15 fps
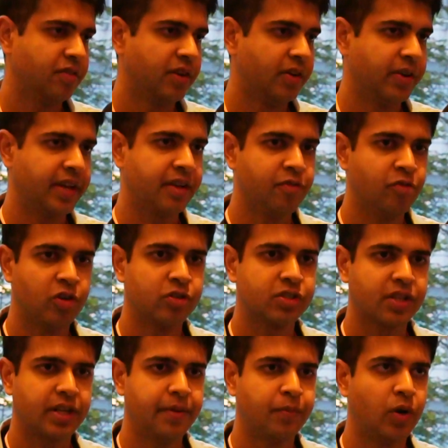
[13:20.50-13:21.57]
around, like if you want to
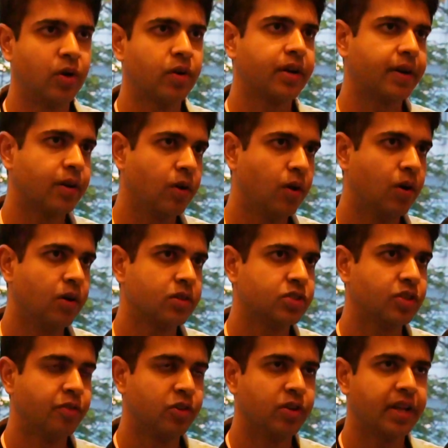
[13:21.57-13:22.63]
scrape product catalogs, or
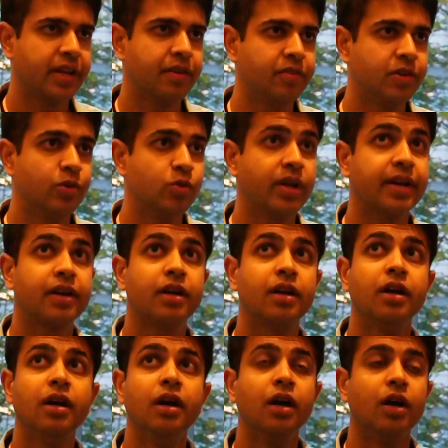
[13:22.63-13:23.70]
you want to like even do like
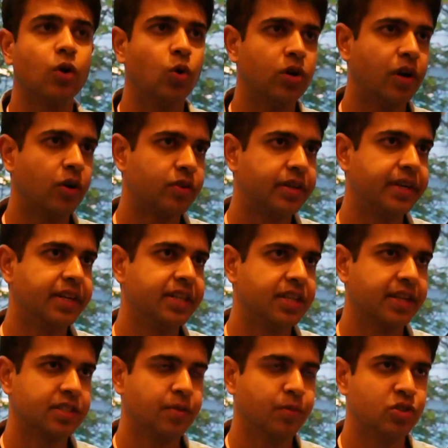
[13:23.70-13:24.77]
cold outreach.
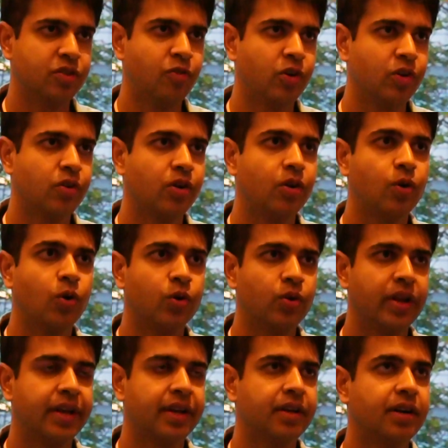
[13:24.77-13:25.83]
Like suppose you want to go to
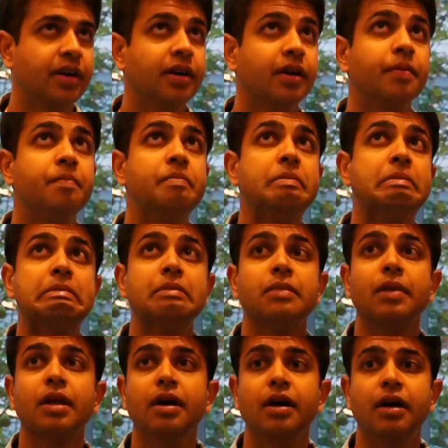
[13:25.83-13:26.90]
like
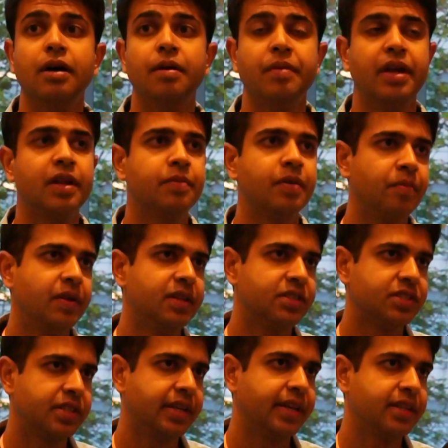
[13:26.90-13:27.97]
Airbnb
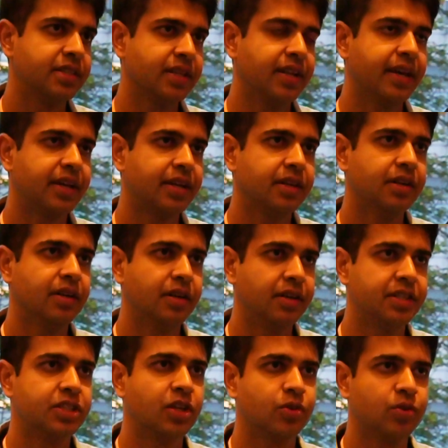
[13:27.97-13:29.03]
listings and like
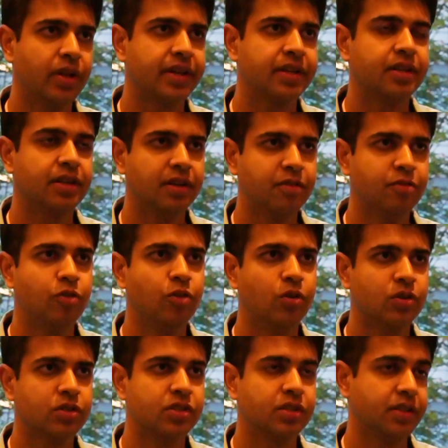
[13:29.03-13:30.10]
reach out to like
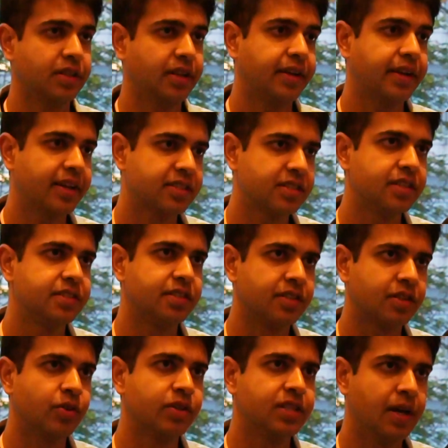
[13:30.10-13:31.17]
folks. Craigslist is a
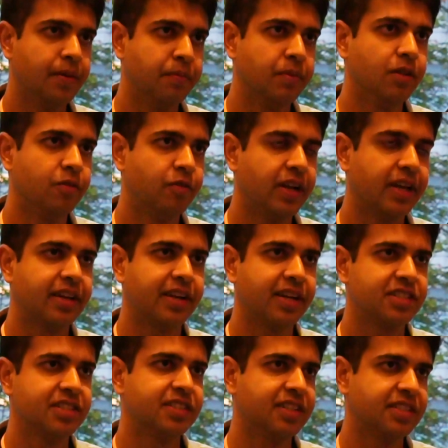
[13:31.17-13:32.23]
good example where like
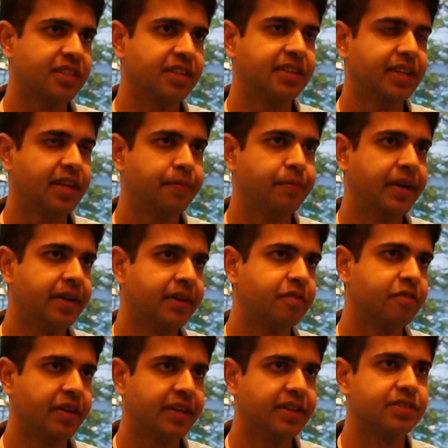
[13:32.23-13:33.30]
Craigslist has a really bad
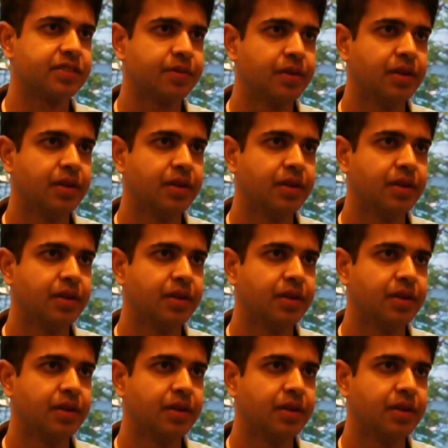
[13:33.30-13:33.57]
interface,